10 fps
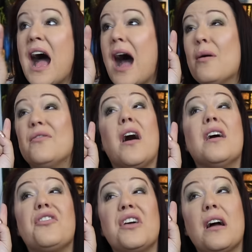However,
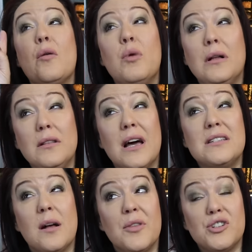I think I will
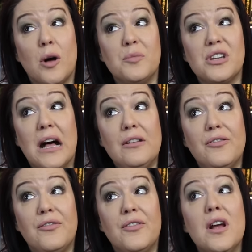light up the top
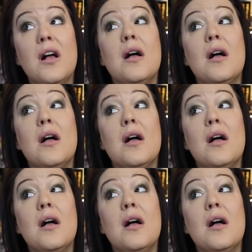shelf